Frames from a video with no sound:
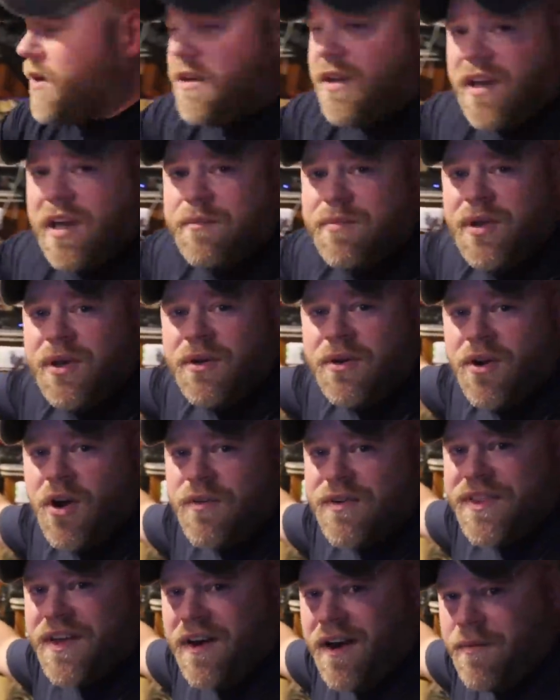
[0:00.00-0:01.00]
on the computer
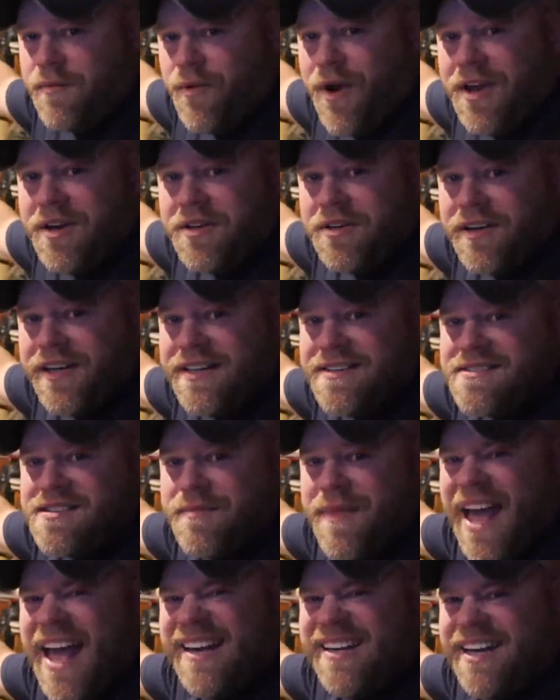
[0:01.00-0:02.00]
over there, I'm rendering
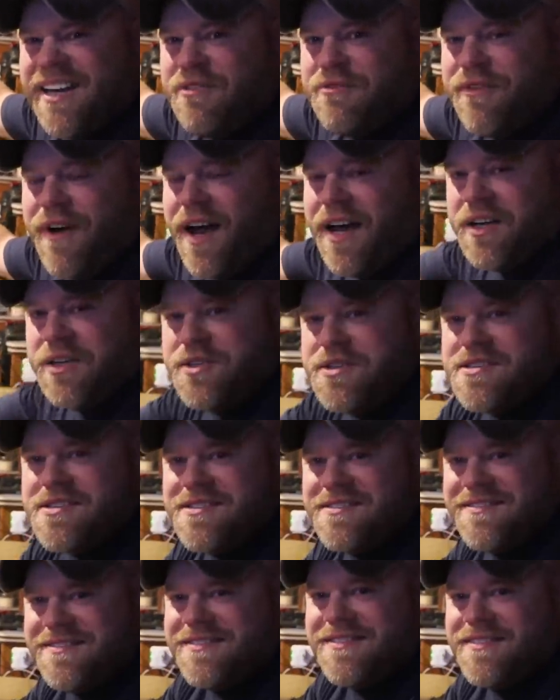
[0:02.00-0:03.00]
some editing
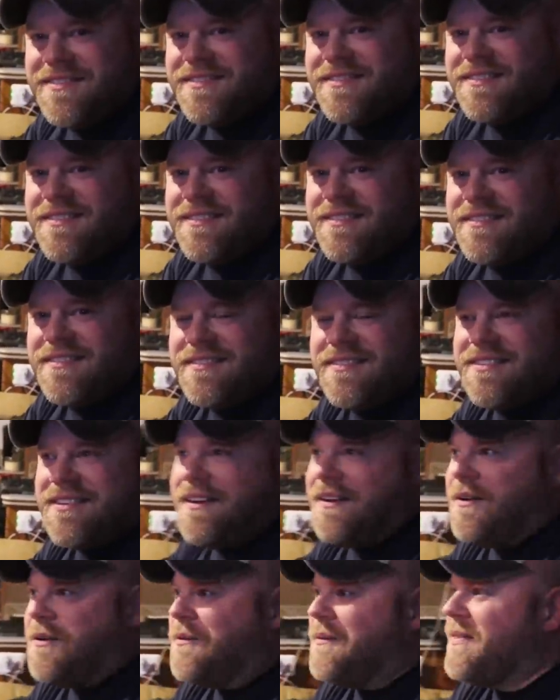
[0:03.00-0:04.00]
files.
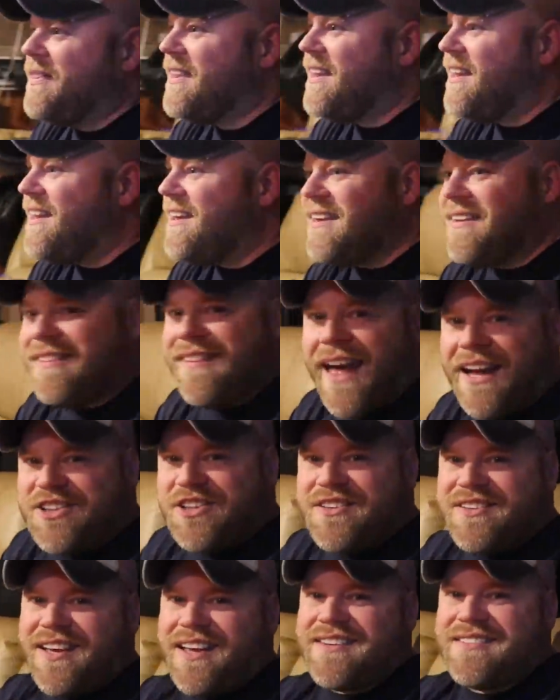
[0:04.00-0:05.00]
So that
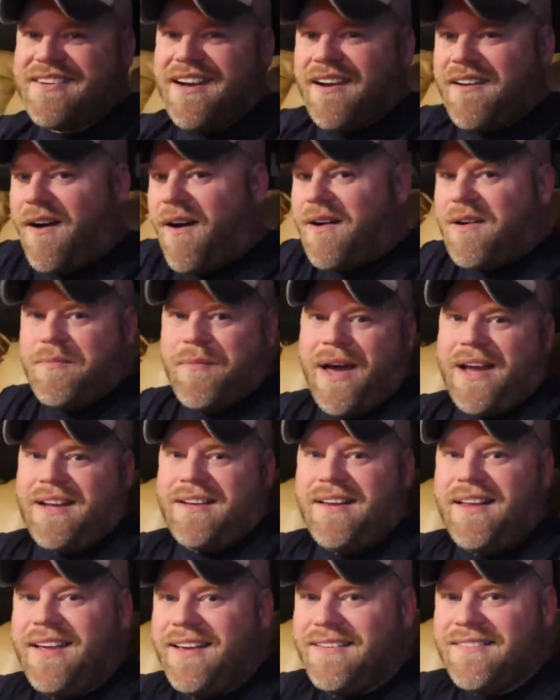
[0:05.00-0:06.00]
just gets done
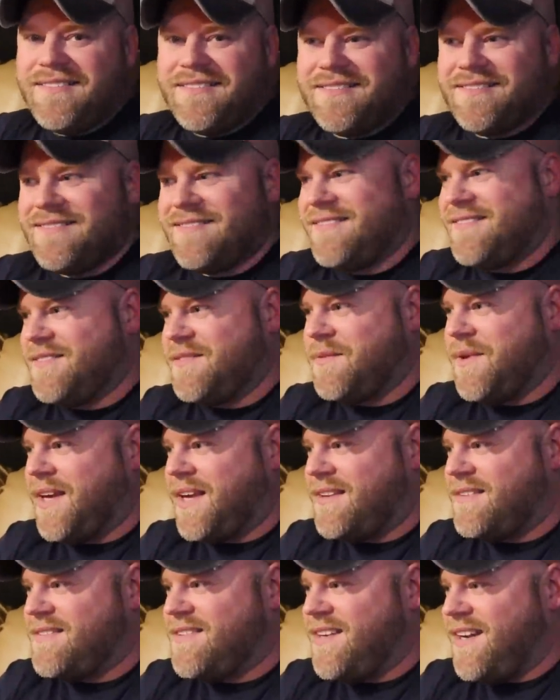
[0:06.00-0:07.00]
automatically. And we
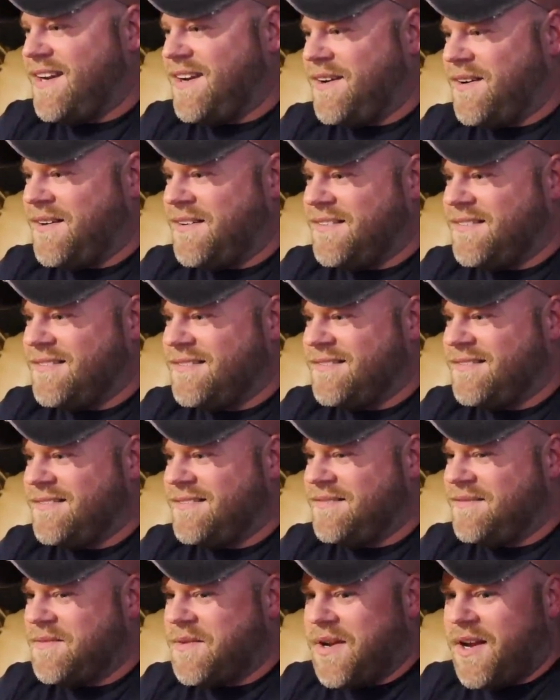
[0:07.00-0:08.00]
can sit here and
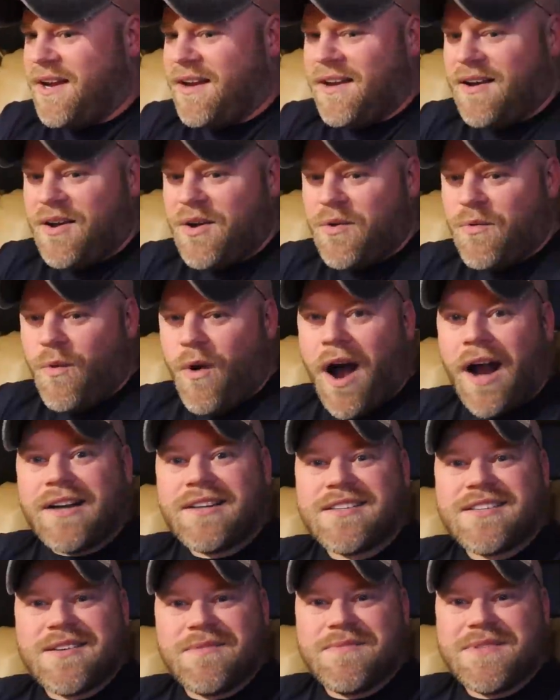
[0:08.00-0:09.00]

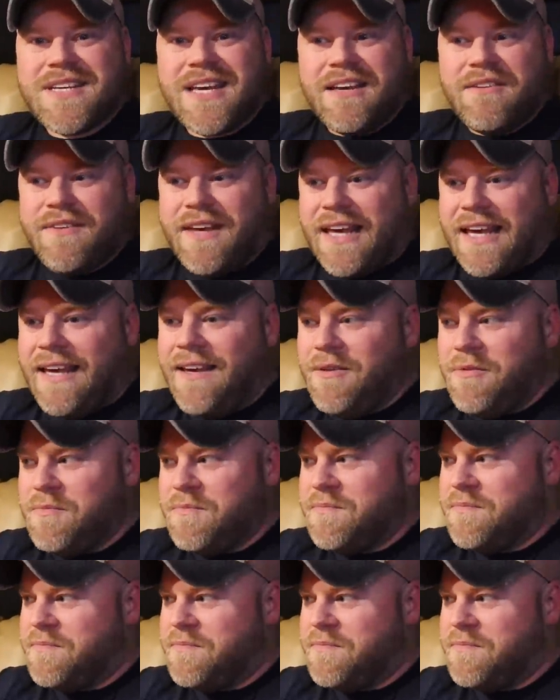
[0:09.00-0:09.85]
watch some TV.